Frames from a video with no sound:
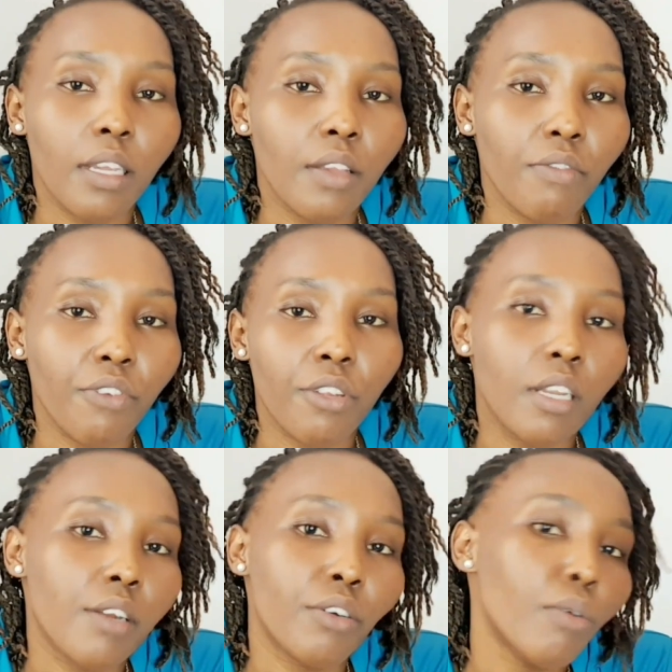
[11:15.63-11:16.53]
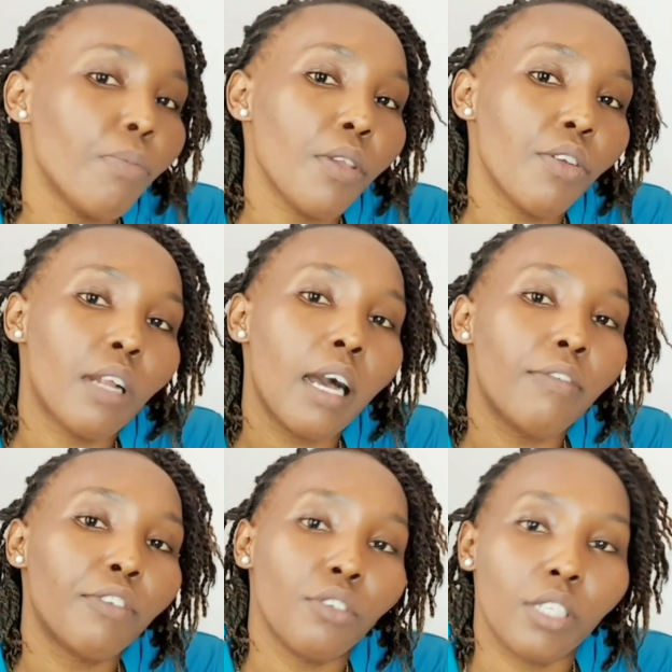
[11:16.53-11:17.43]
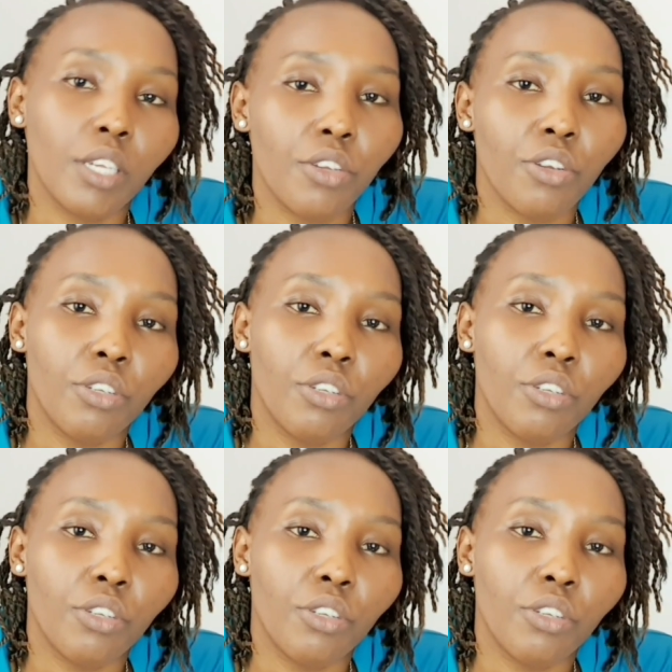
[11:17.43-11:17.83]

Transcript: if you're in Nairobi, you have to take